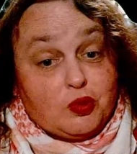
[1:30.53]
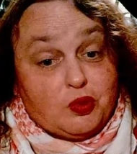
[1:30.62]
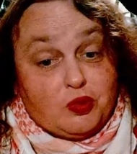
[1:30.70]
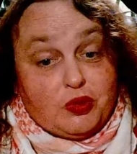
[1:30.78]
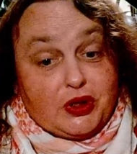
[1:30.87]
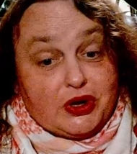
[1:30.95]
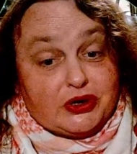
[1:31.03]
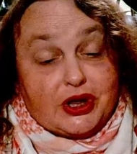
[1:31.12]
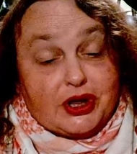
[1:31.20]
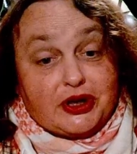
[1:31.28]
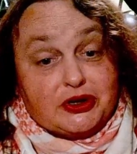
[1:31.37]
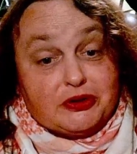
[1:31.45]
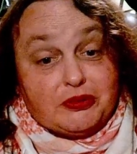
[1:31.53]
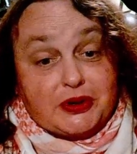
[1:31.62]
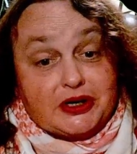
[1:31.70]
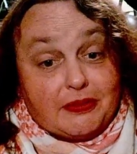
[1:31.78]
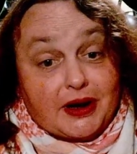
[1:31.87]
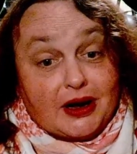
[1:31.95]
there's nothing to be done
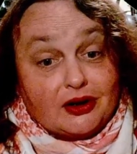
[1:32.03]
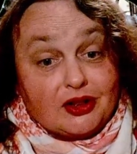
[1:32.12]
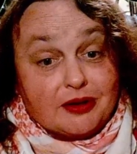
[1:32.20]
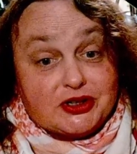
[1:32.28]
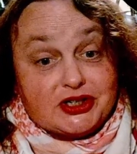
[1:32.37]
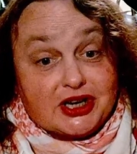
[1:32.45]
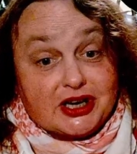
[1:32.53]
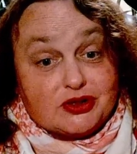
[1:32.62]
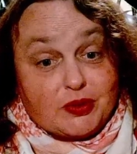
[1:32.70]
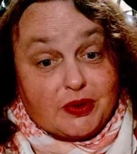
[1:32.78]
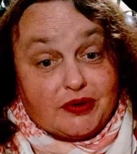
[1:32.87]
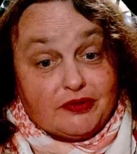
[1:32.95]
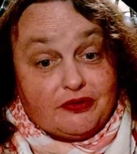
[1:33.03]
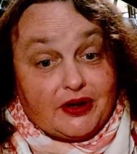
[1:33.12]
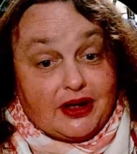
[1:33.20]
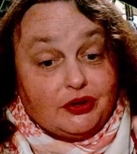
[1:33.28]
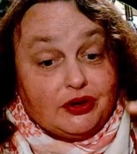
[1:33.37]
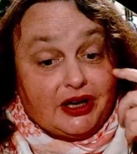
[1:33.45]
about climate change. We've failed.
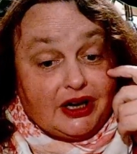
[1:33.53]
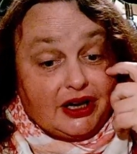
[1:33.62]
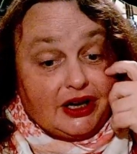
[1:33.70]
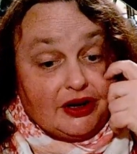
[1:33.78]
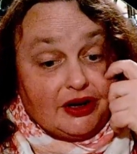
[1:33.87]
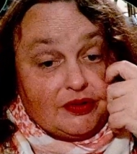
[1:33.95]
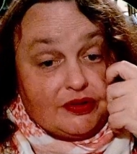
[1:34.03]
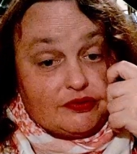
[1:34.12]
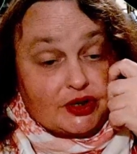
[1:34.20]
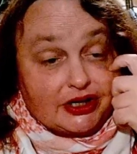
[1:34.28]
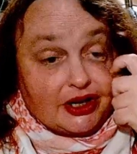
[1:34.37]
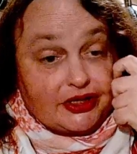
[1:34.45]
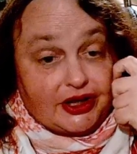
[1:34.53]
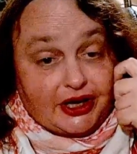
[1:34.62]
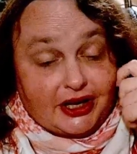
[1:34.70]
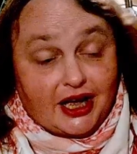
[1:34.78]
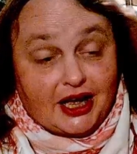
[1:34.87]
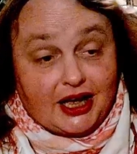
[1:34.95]
We've tried nothing,
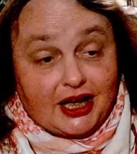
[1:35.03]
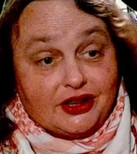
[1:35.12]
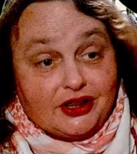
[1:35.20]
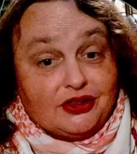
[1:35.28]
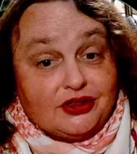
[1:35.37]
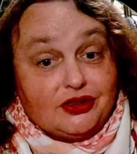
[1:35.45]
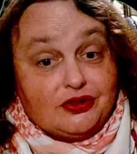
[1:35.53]
and